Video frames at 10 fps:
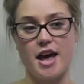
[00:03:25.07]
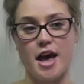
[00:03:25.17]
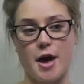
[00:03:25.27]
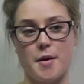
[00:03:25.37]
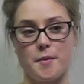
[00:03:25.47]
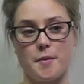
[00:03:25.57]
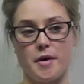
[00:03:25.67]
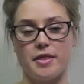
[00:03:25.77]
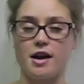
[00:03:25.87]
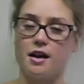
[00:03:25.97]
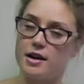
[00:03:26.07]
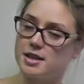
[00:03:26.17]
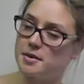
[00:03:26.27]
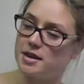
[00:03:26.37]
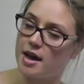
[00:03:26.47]
and the
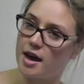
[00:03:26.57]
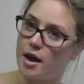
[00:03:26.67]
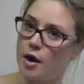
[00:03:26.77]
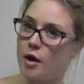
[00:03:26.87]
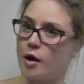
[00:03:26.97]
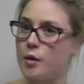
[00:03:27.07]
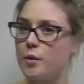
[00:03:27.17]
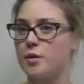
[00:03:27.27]
client's been there,